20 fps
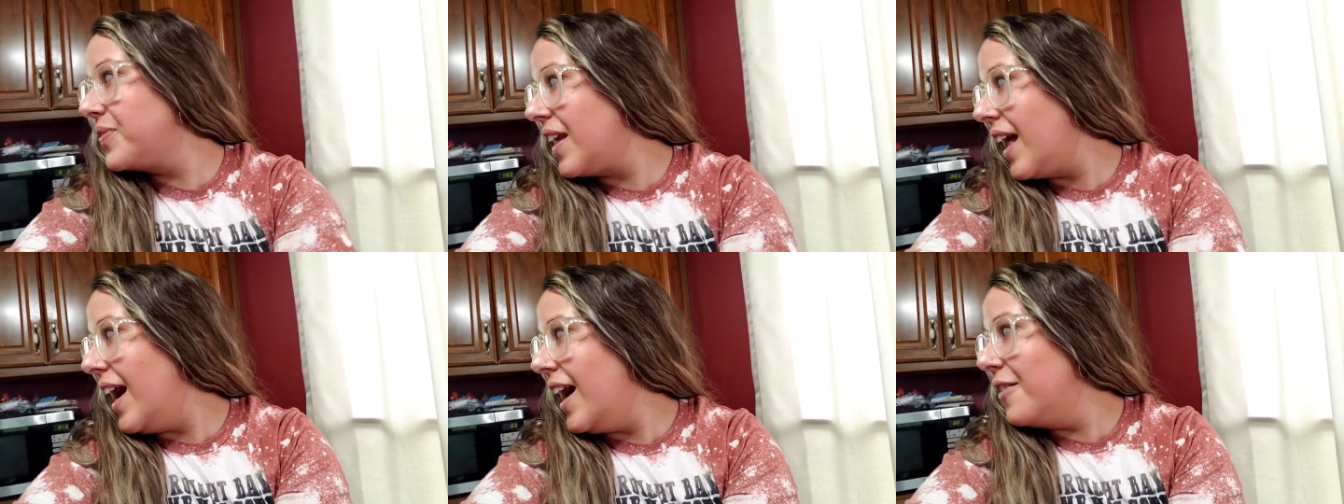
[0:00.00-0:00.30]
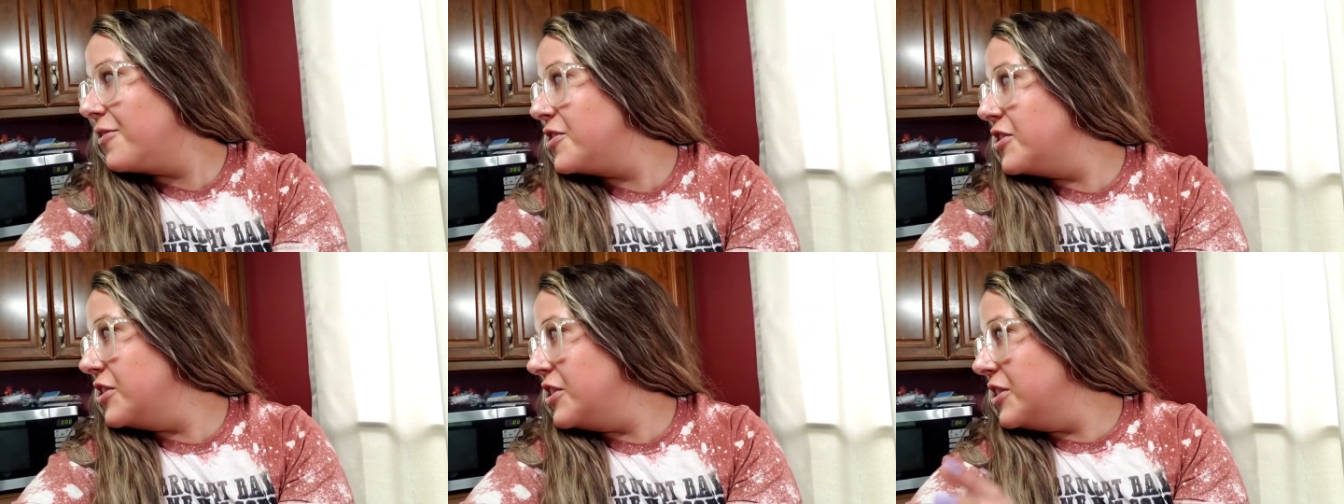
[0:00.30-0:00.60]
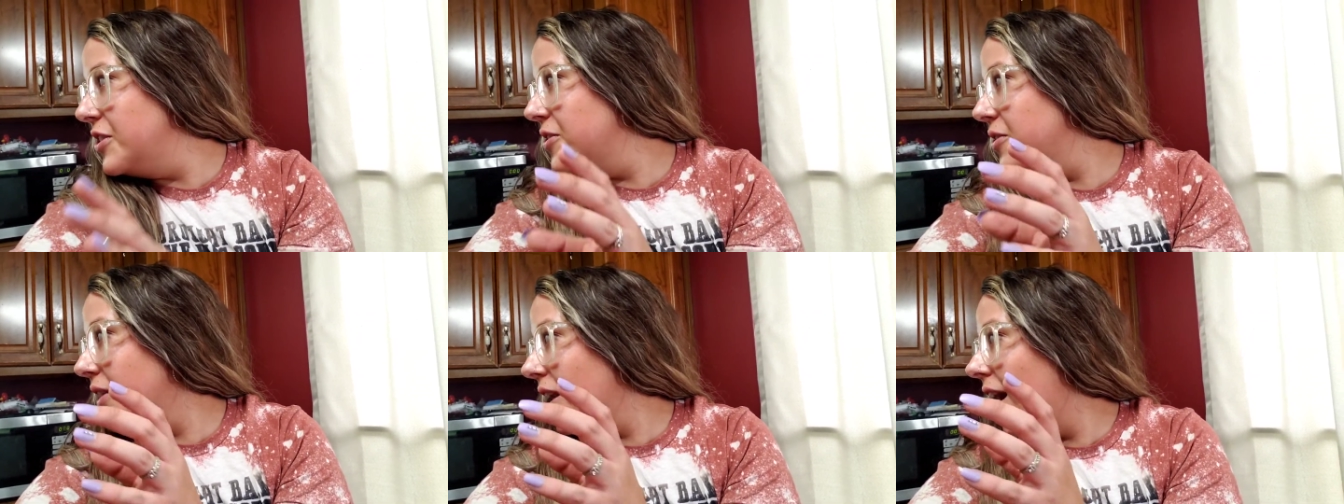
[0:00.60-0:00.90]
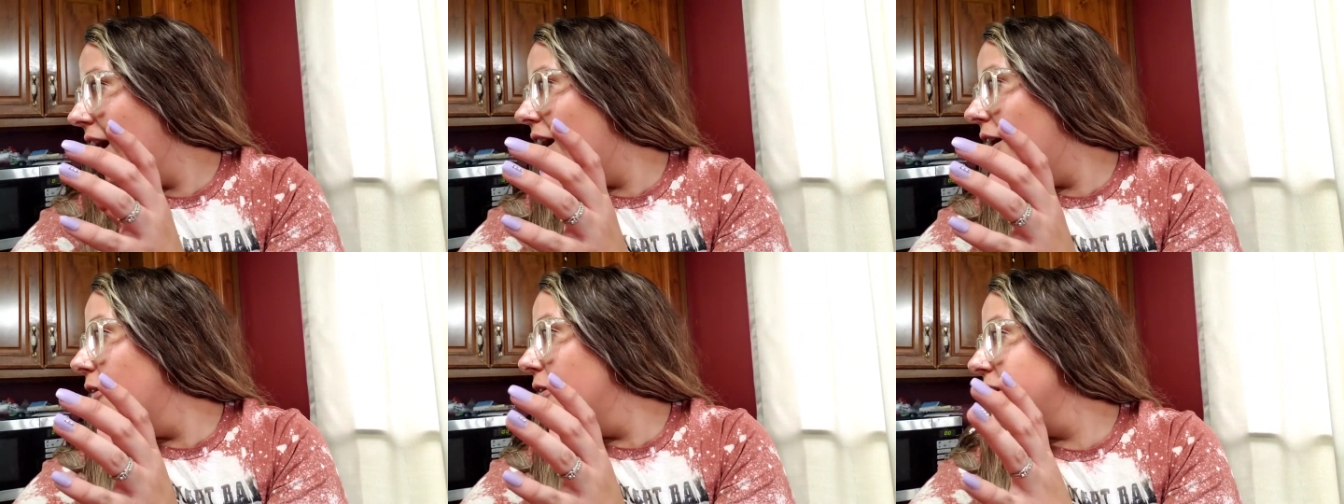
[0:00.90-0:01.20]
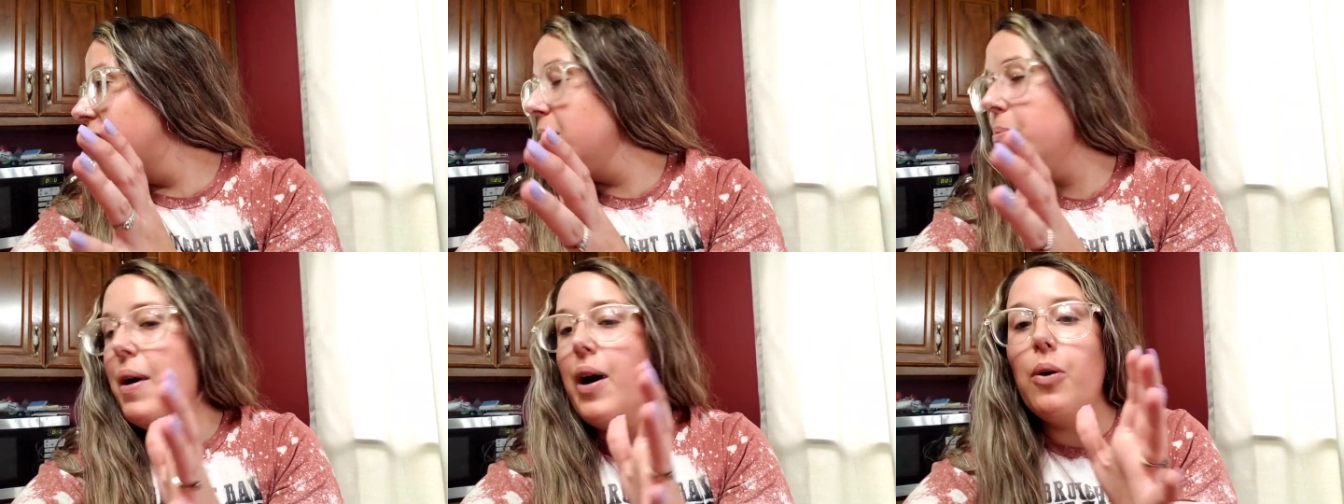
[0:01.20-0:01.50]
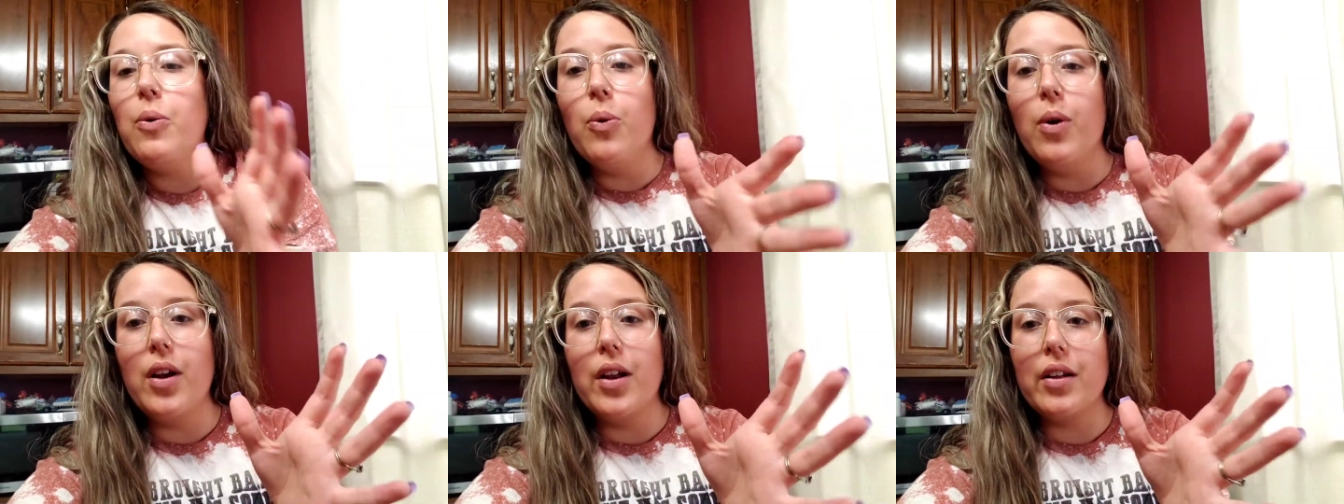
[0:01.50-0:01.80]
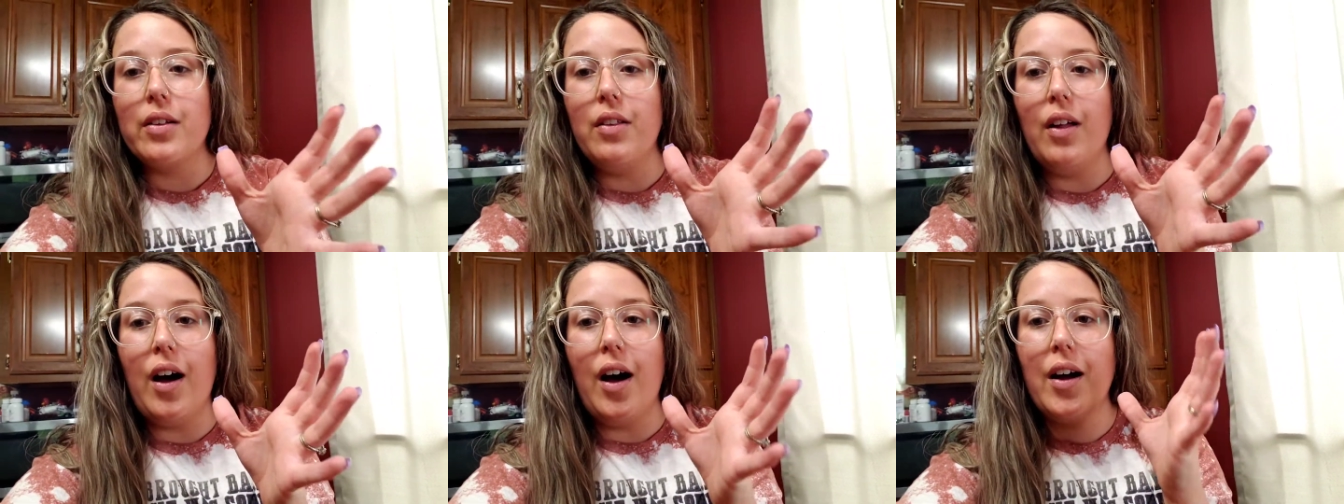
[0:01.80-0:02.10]
afternoon now. It's about 1
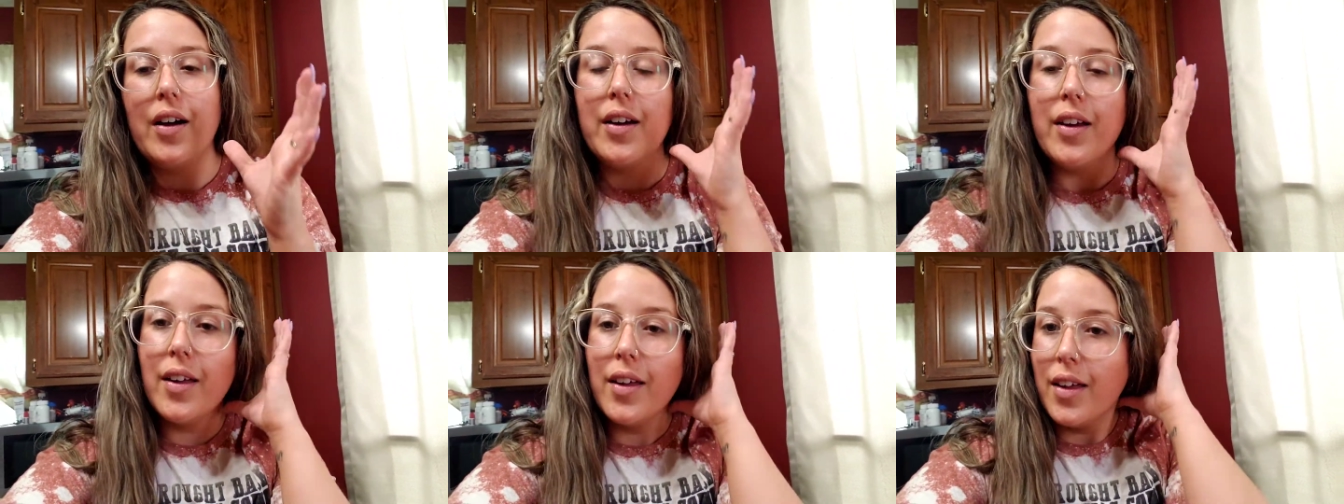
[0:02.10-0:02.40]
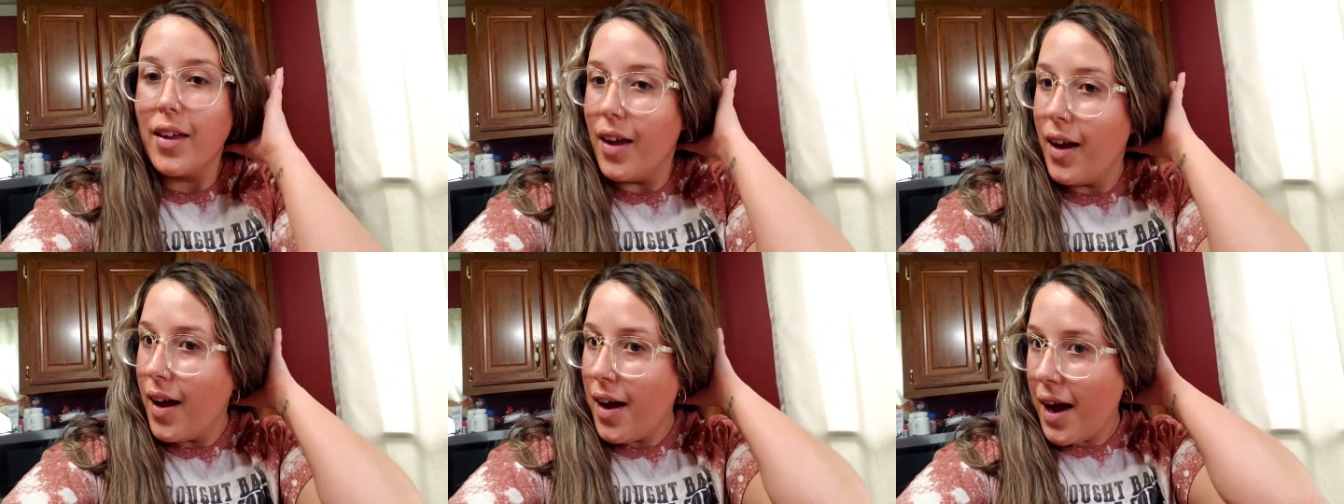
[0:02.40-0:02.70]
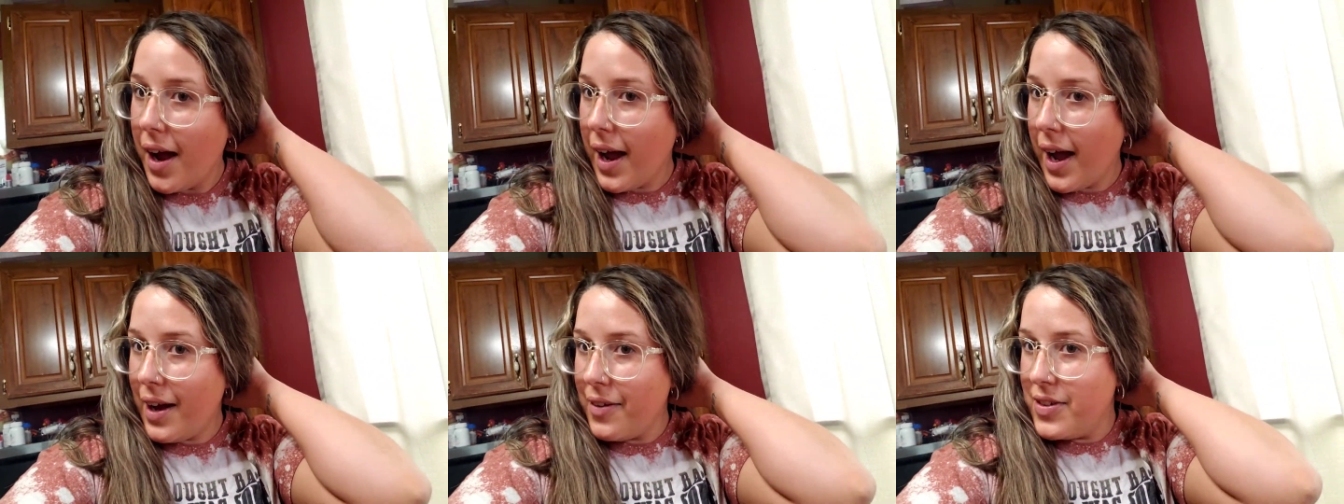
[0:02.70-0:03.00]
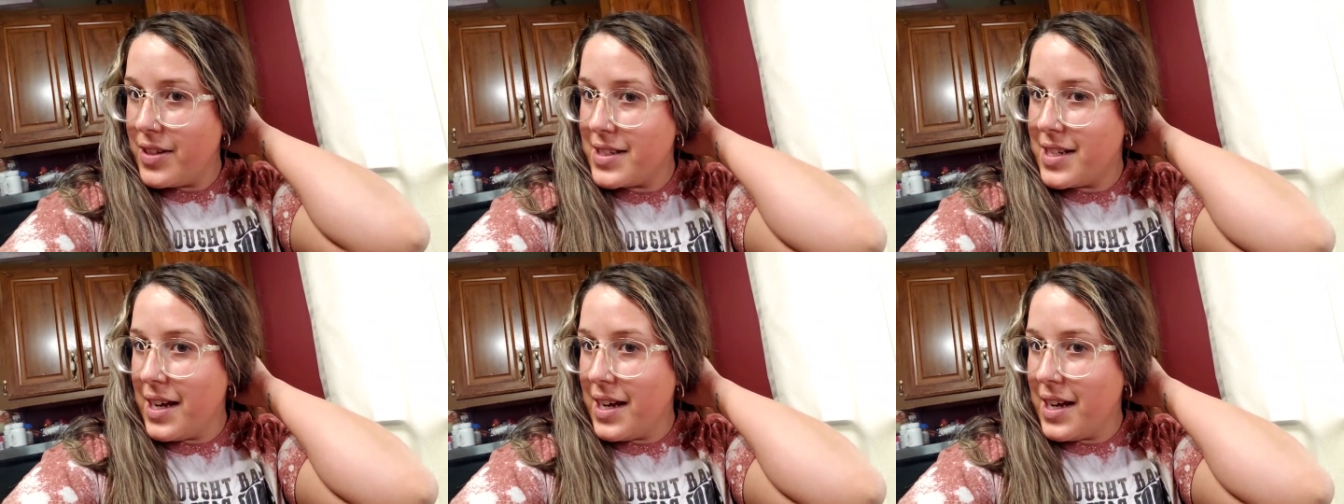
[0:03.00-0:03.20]
o'clock. I haven't